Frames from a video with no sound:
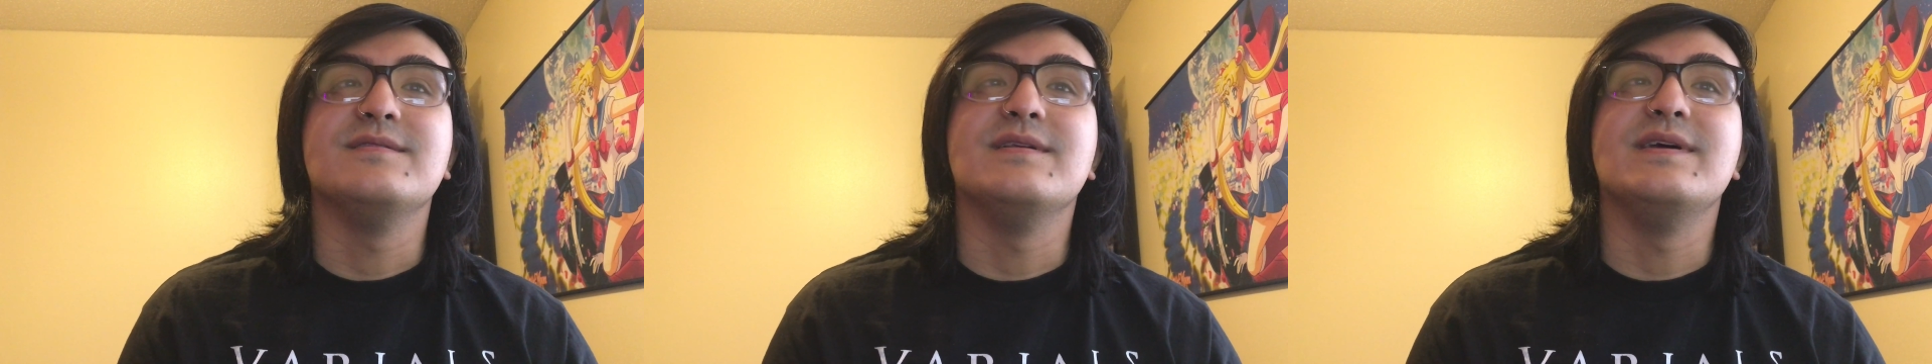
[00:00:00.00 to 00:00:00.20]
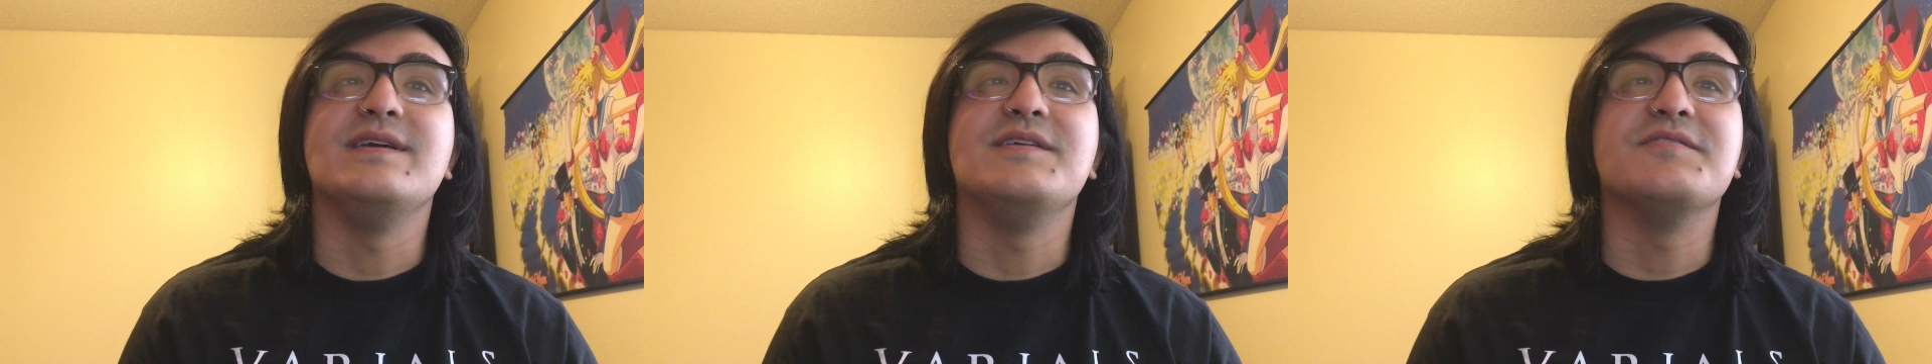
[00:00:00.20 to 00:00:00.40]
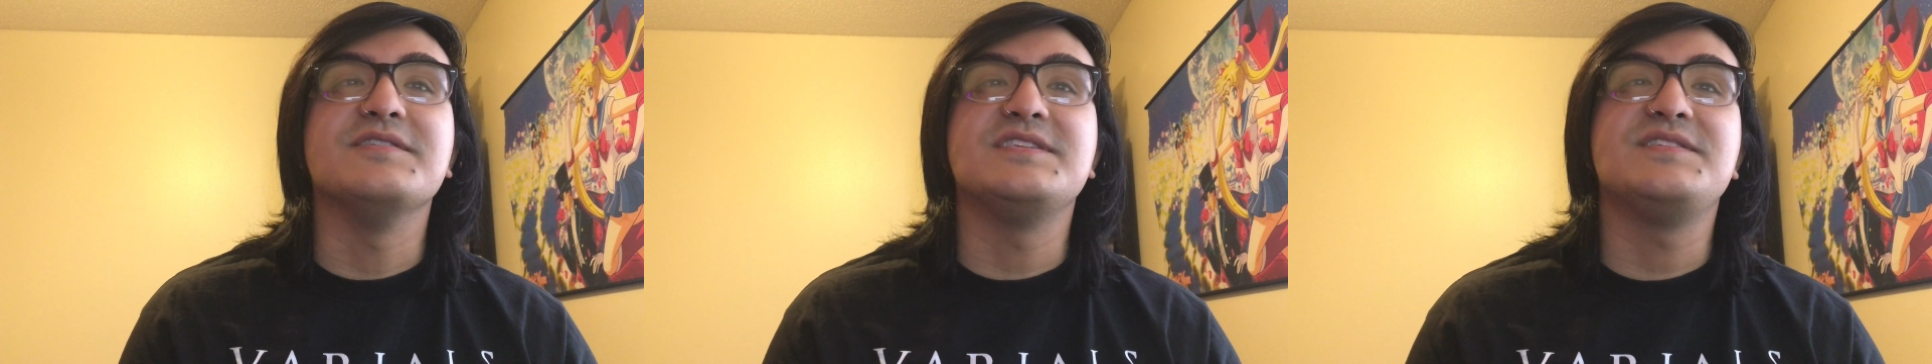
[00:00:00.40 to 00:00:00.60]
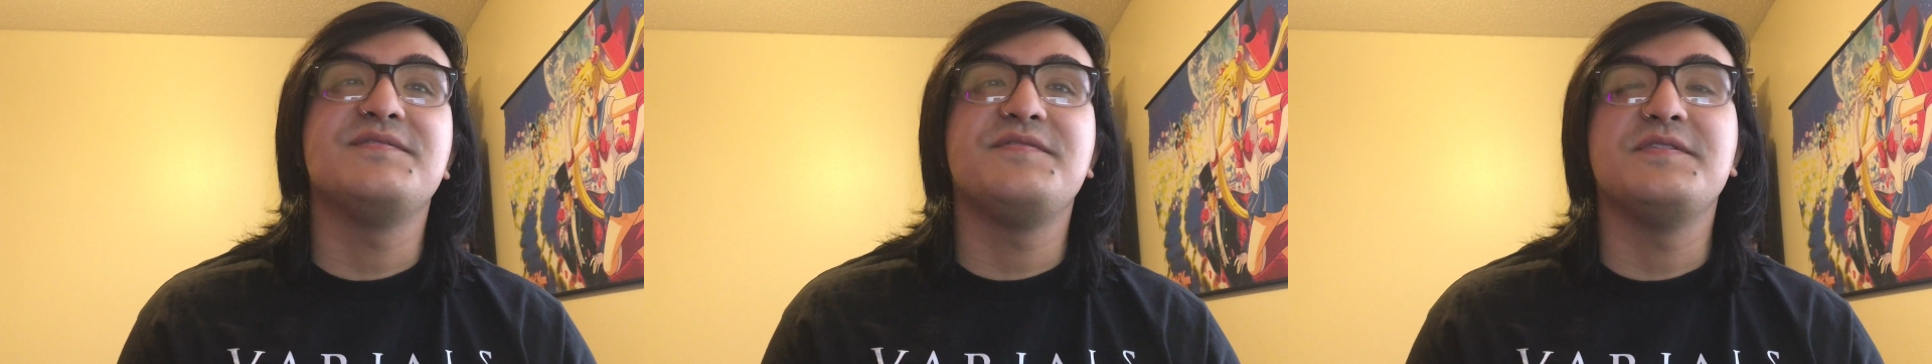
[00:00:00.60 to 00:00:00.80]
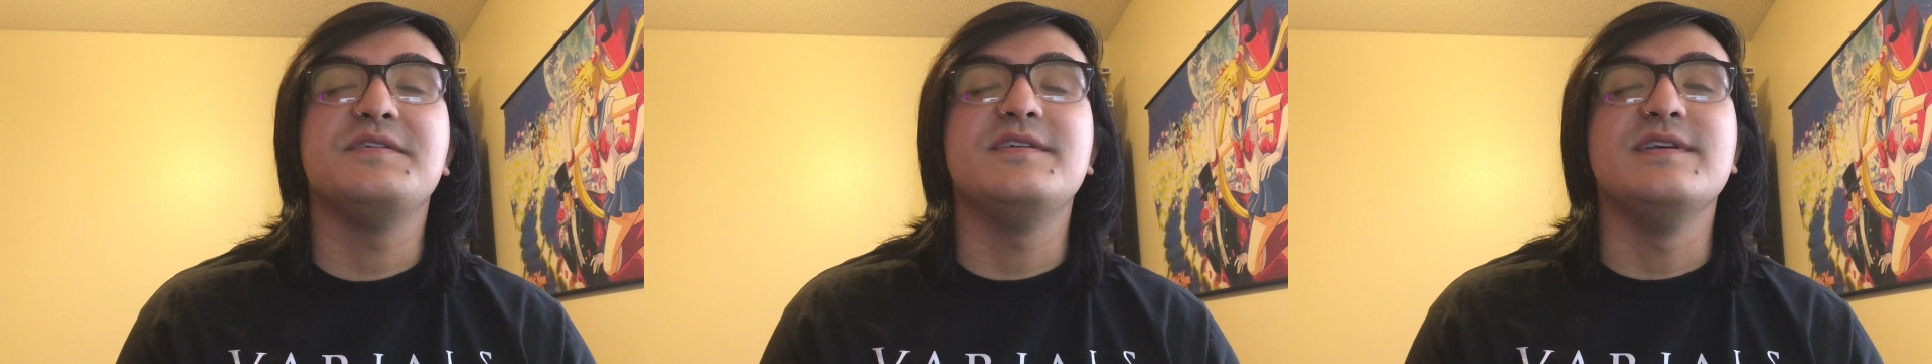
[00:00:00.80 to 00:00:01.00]
Like,
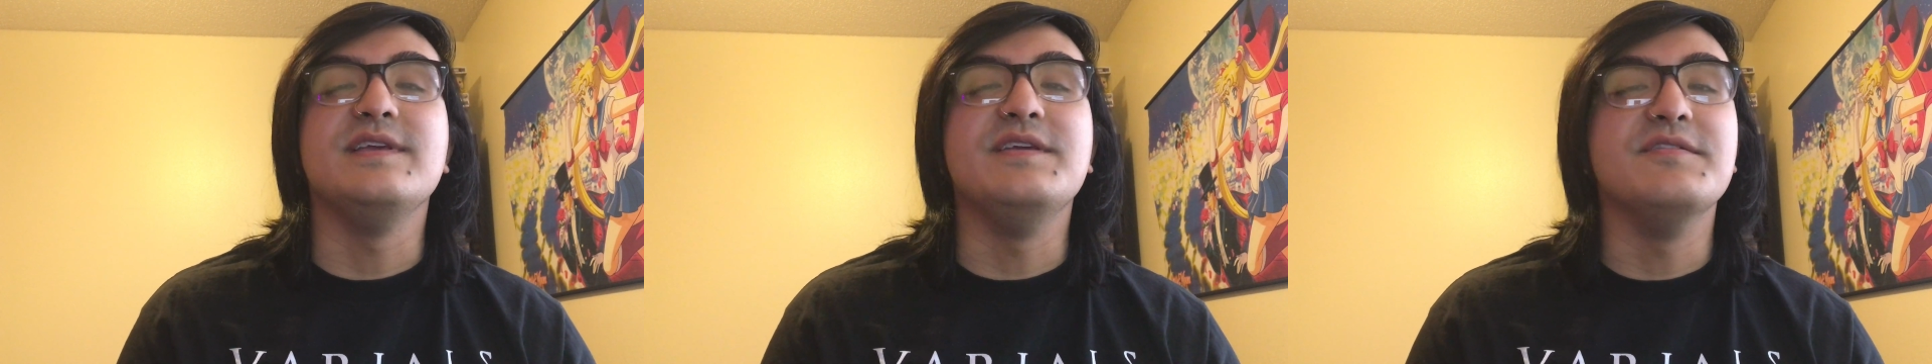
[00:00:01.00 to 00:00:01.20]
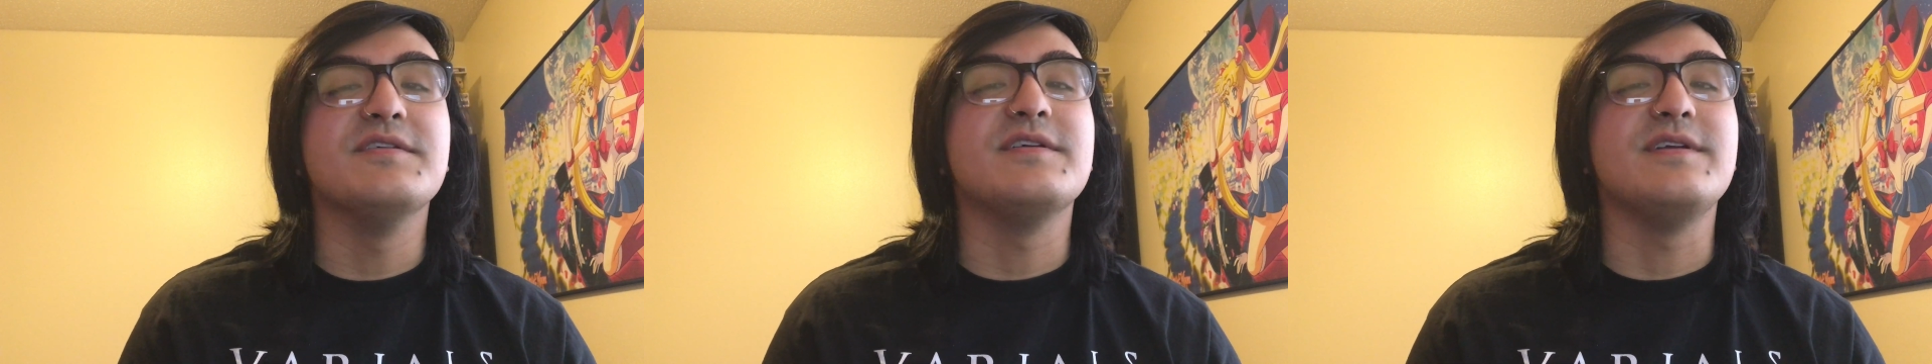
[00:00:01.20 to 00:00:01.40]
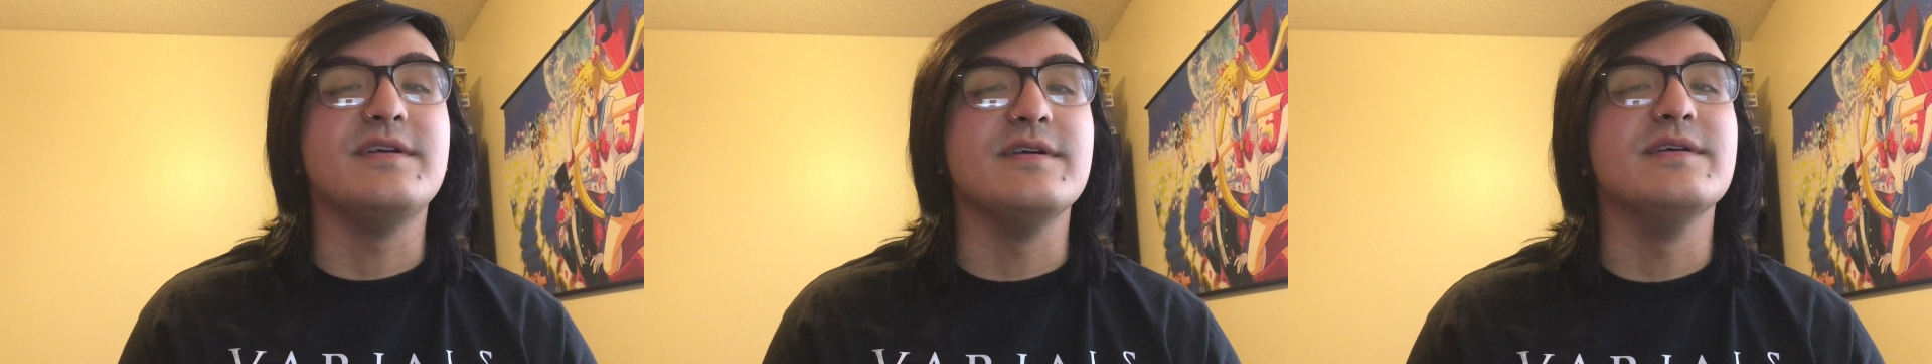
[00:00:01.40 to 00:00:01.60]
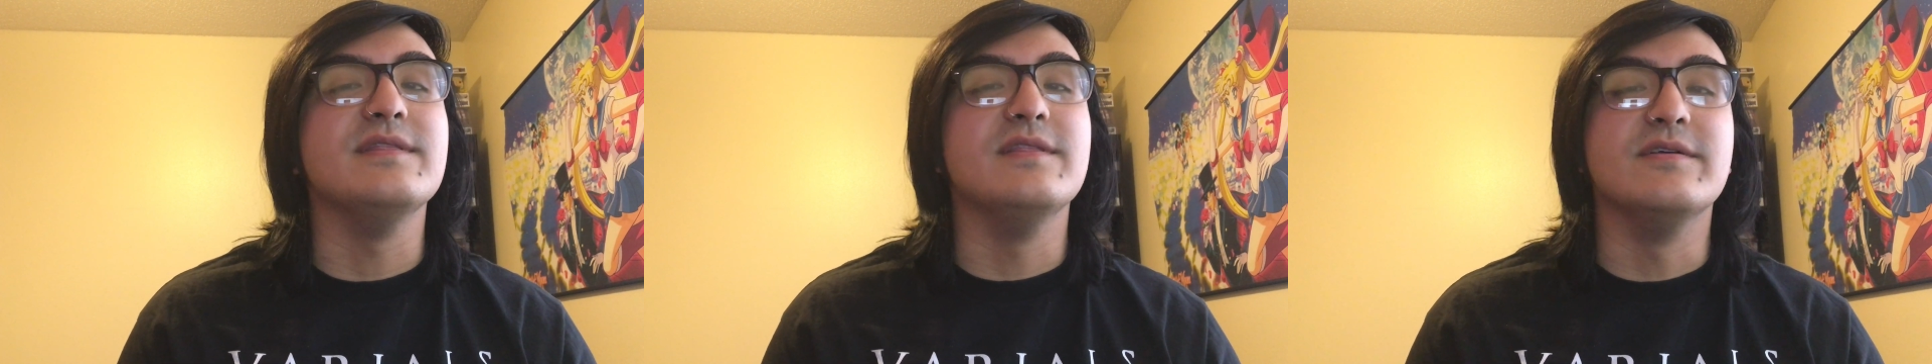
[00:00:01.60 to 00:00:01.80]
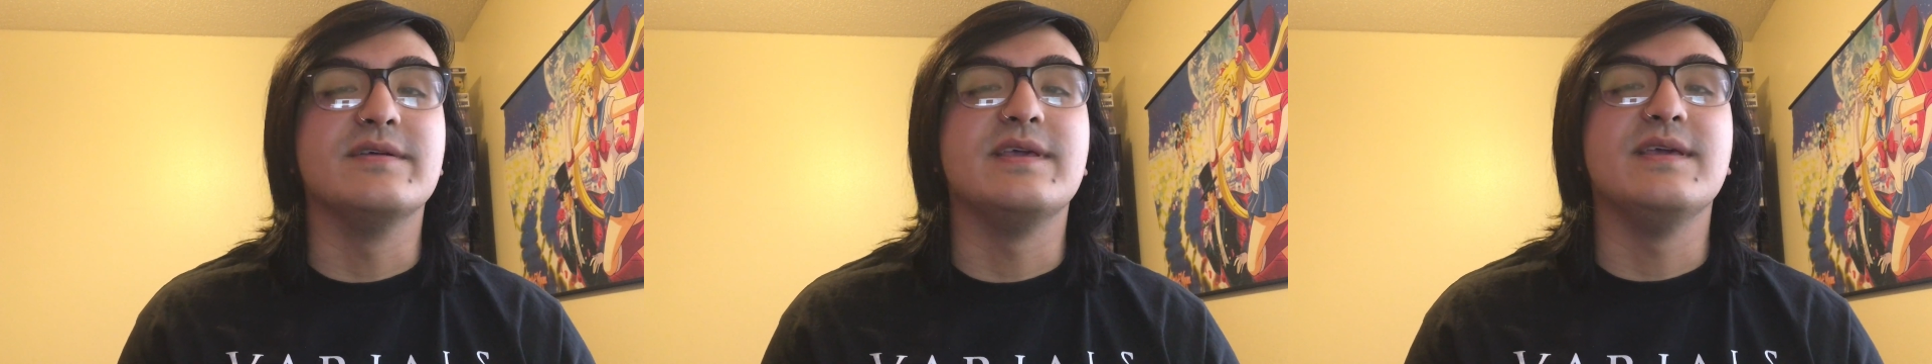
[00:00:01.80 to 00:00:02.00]
Christopher, you're a
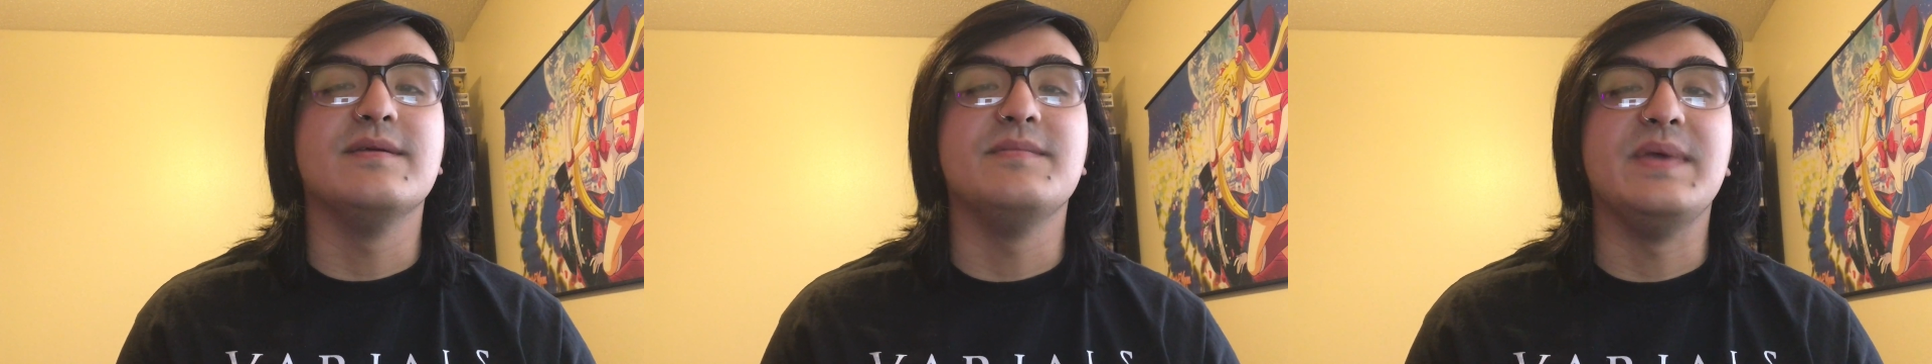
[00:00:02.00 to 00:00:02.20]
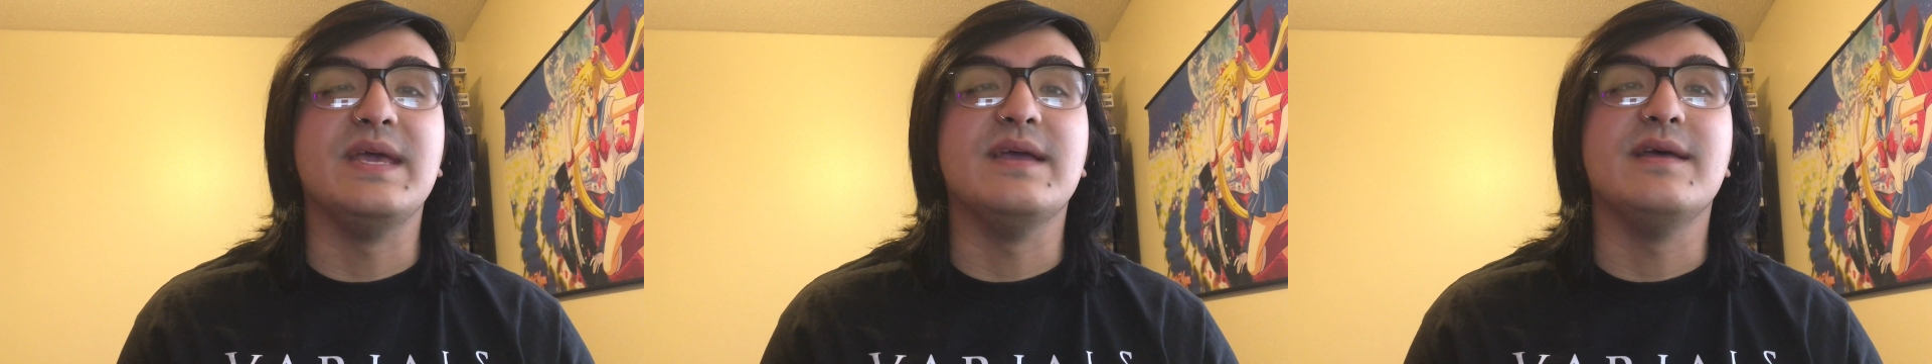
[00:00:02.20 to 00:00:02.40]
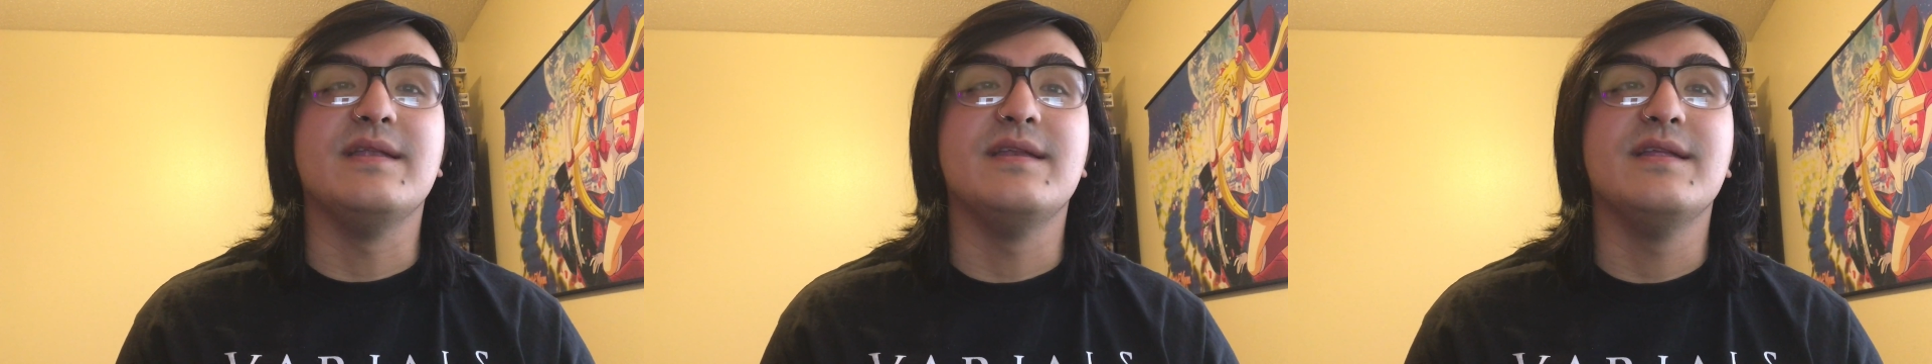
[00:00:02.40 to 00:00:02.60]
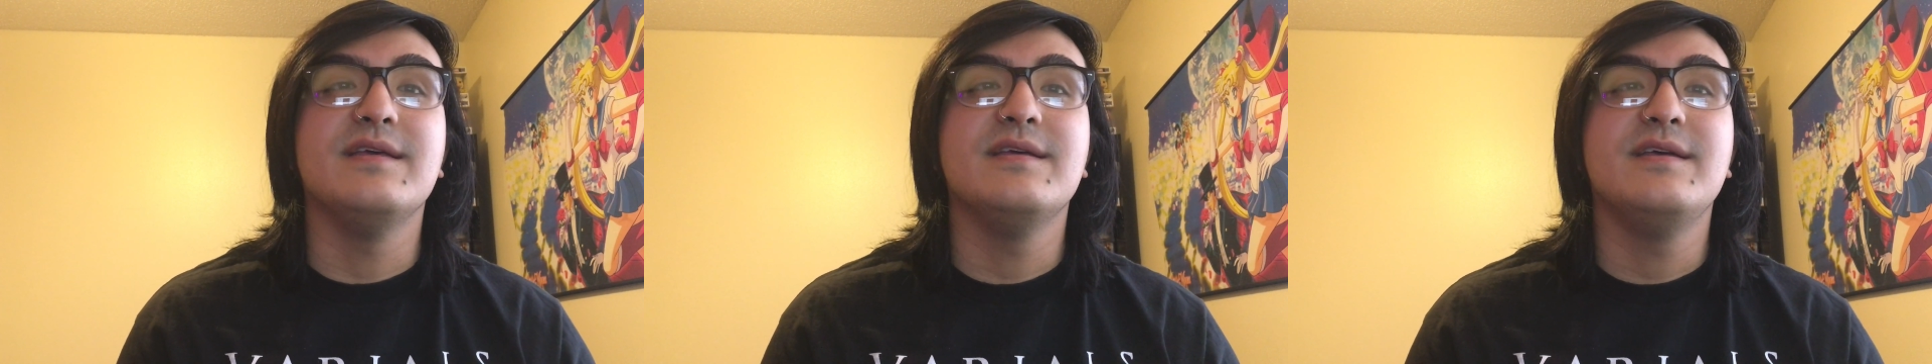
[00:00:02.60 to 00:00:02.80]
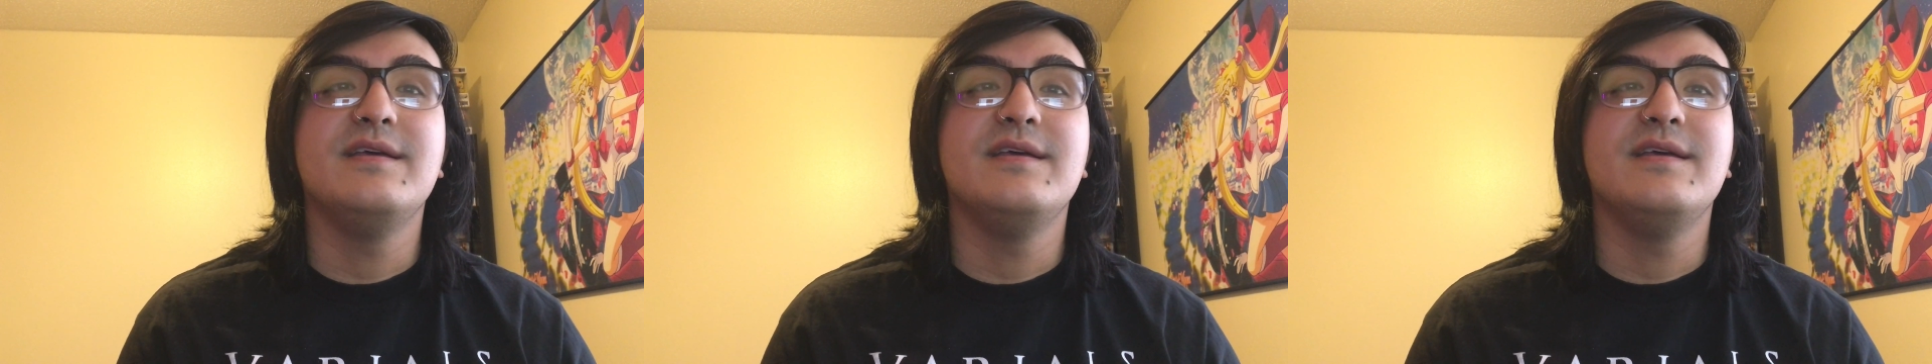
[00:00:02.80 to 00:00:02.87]
good looking man,